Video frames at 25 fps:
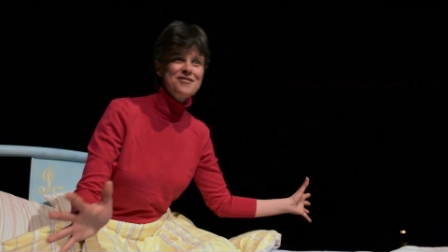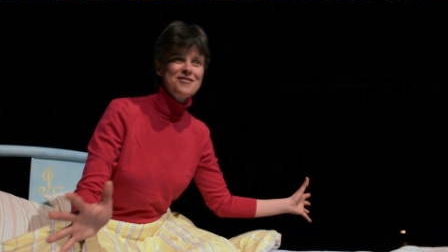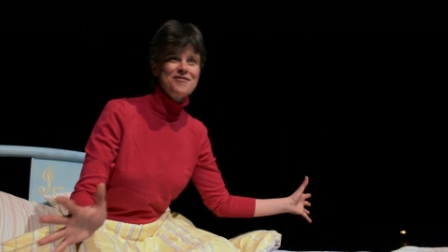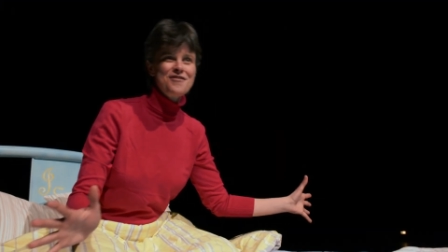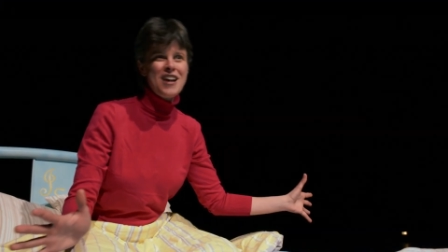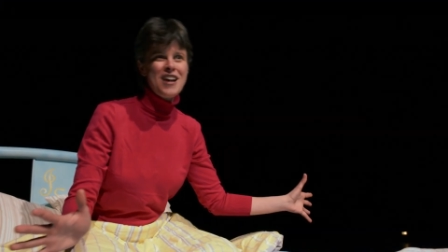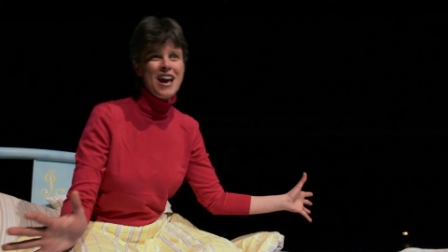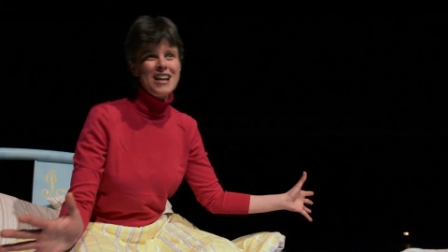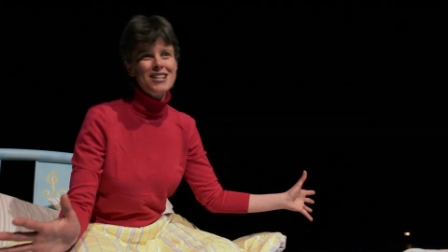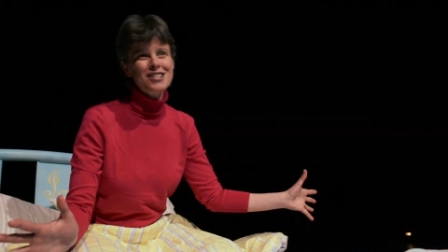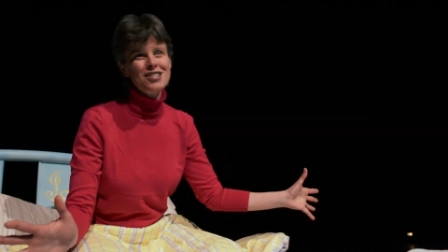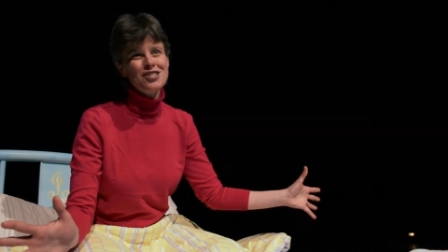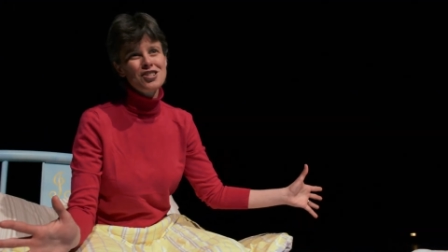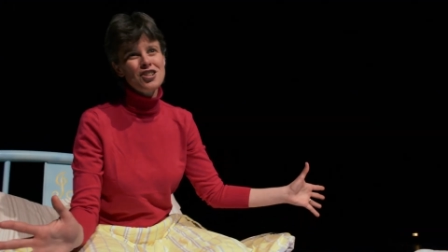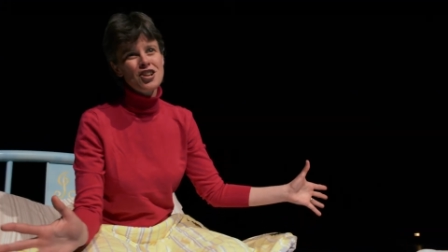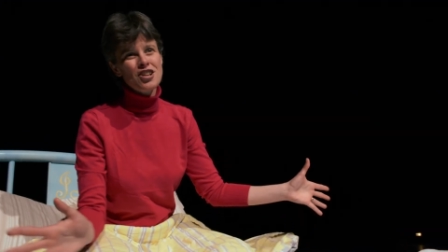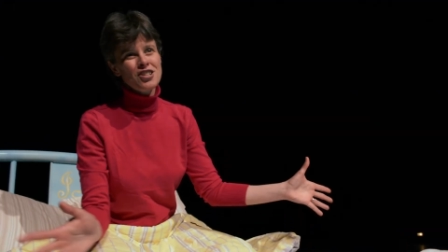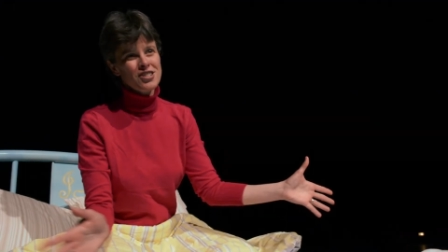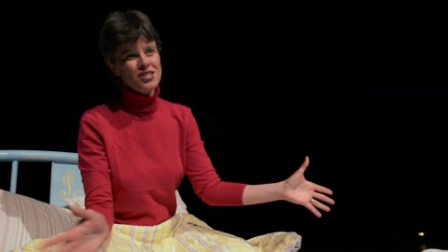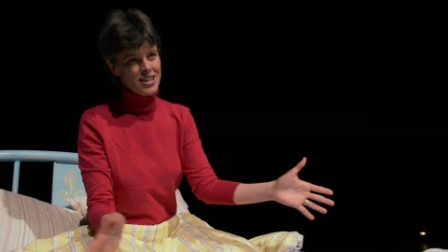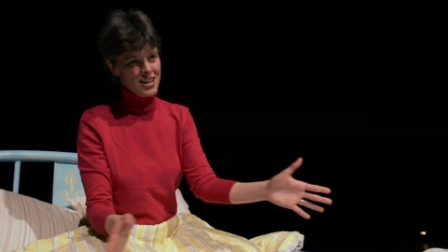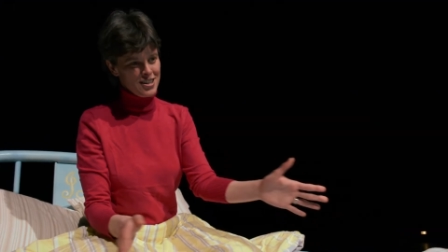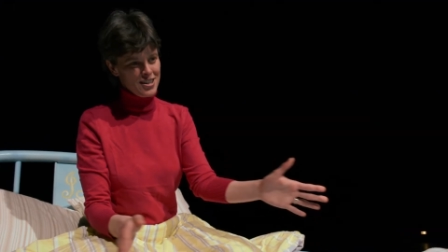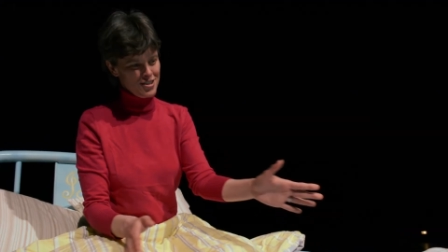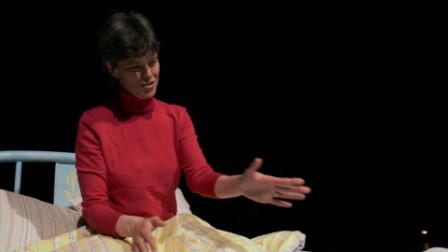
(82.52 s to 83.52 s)

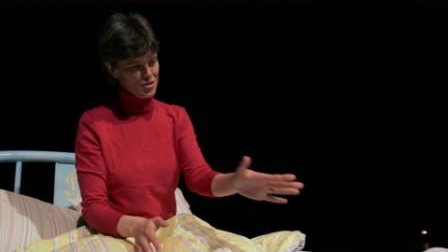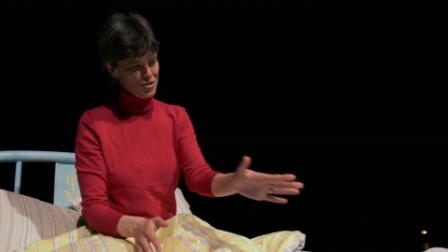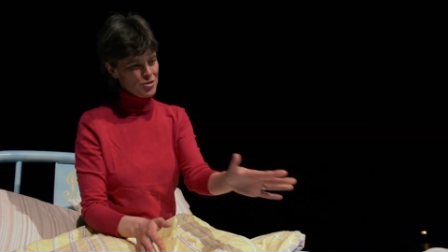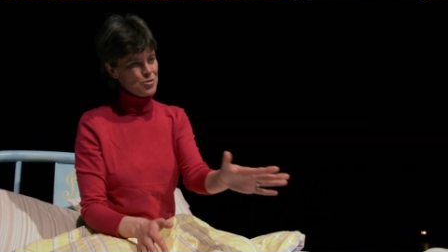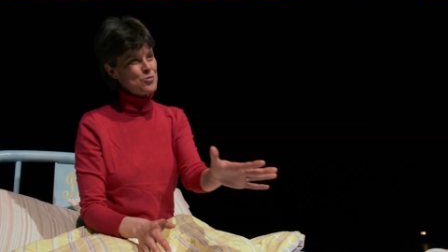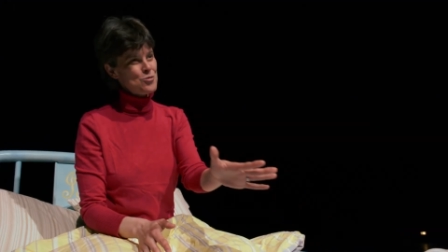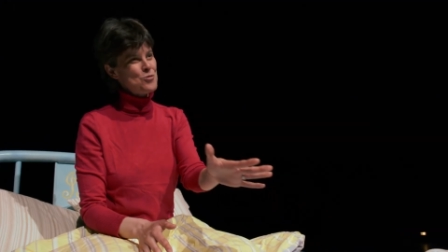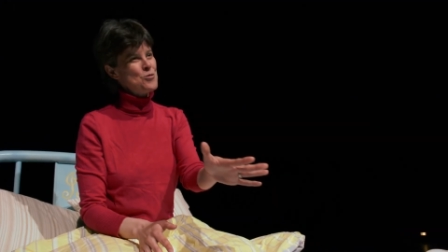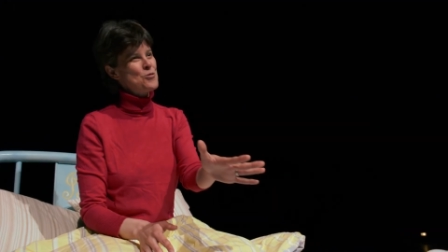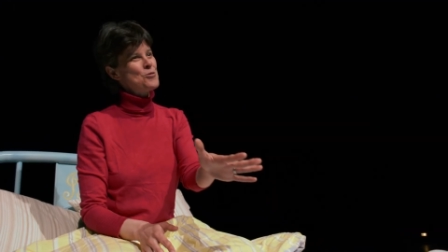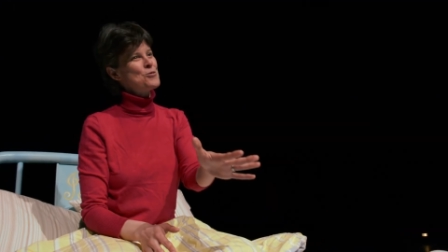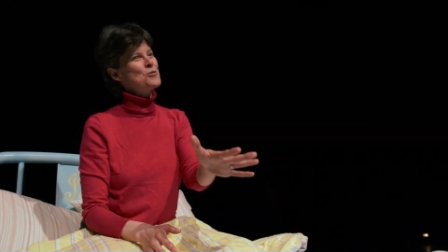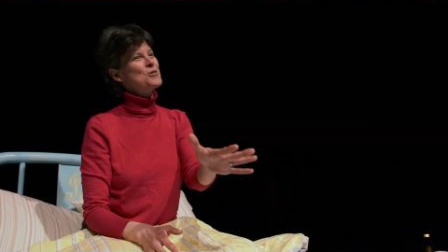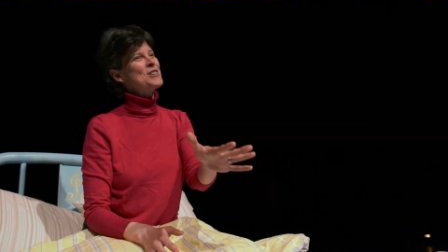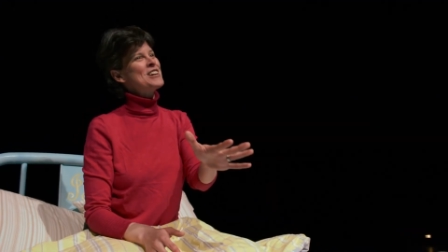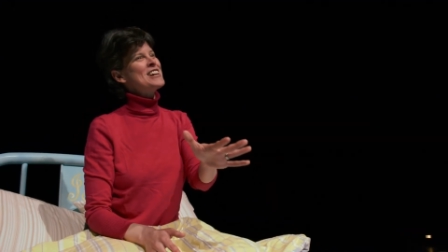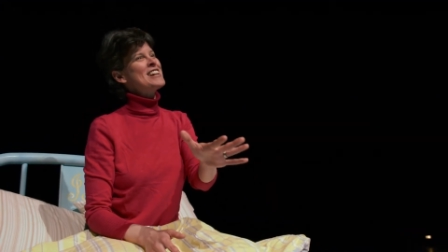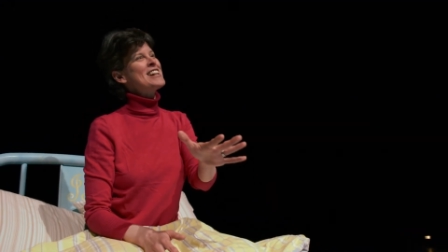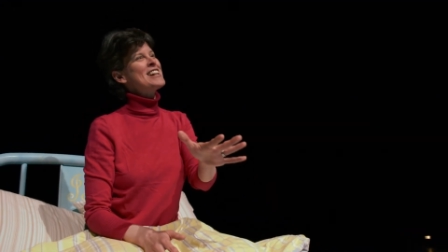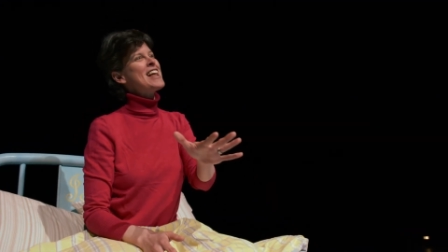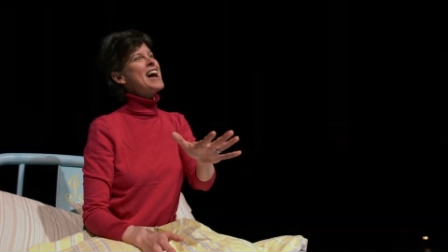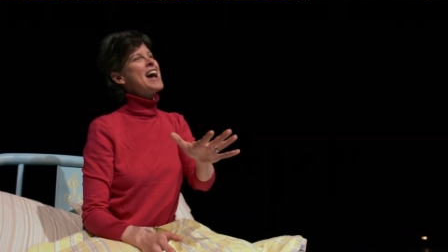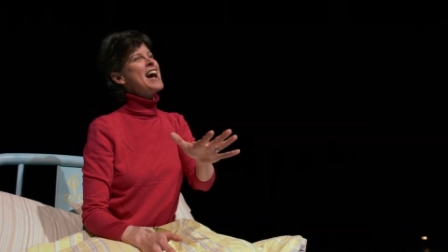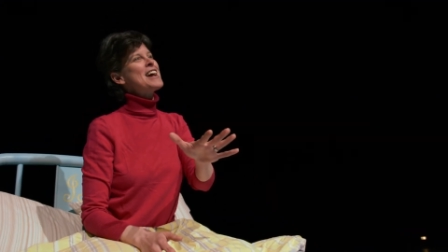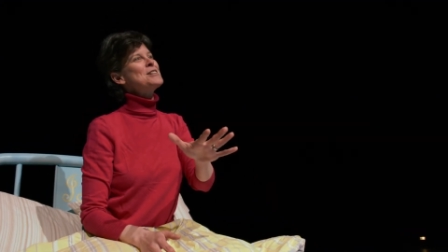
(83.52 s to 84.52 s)
adventures and jewelry
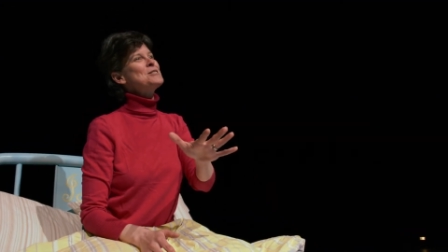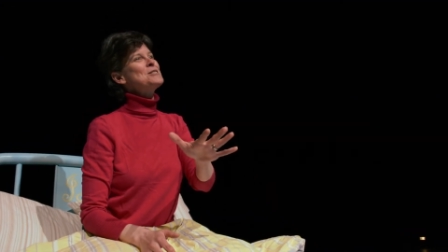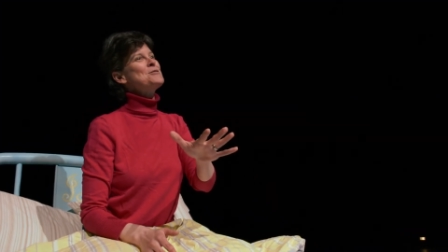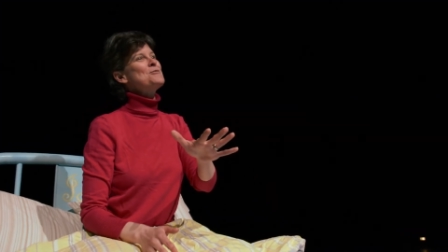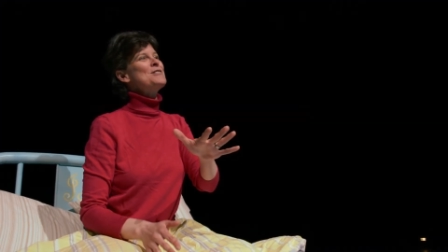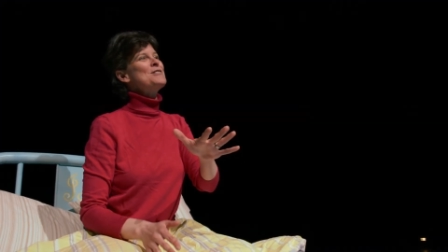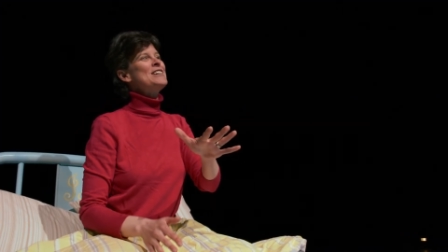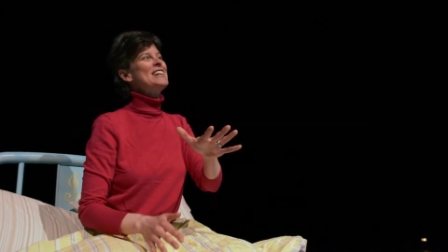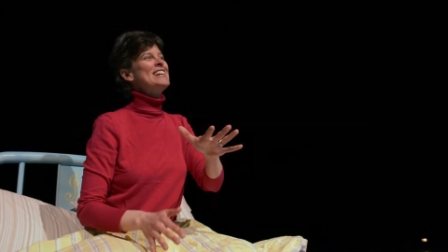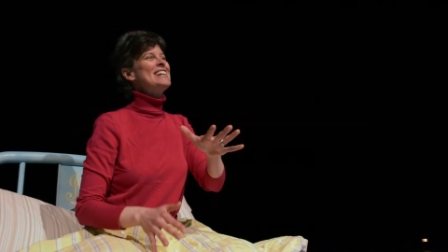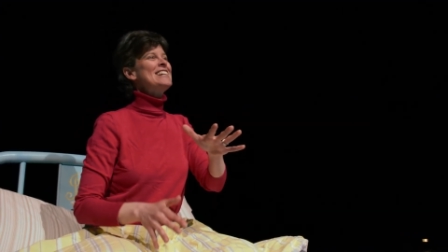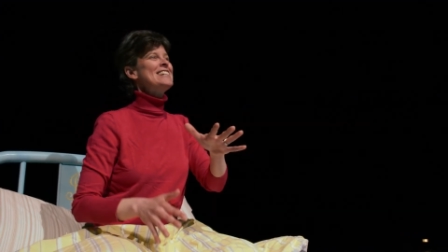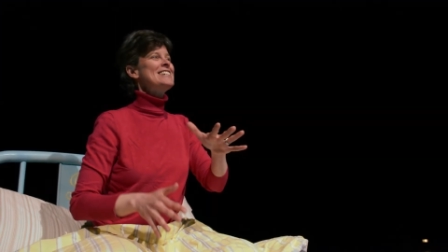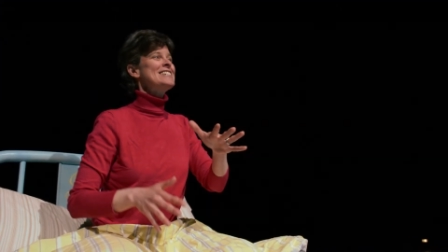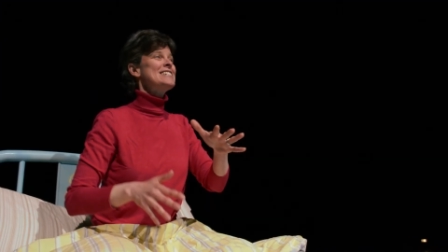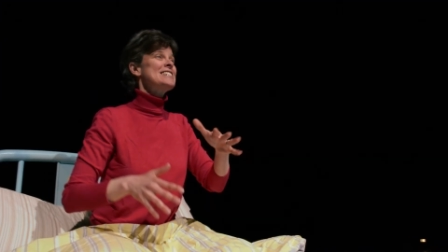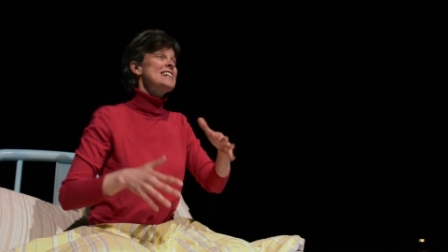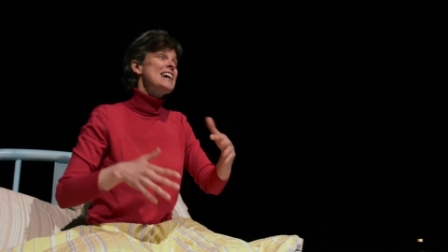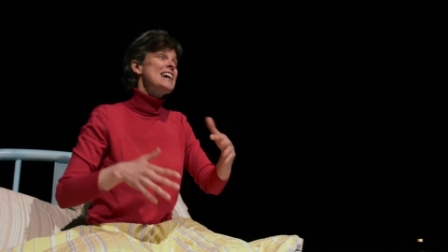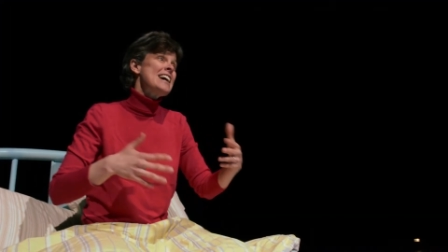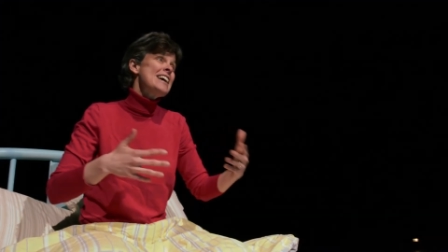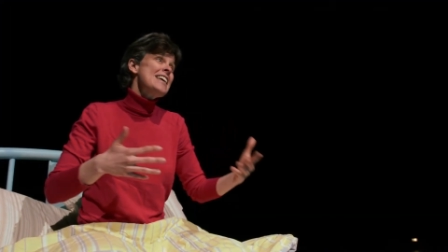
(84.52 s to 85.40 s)
like rings.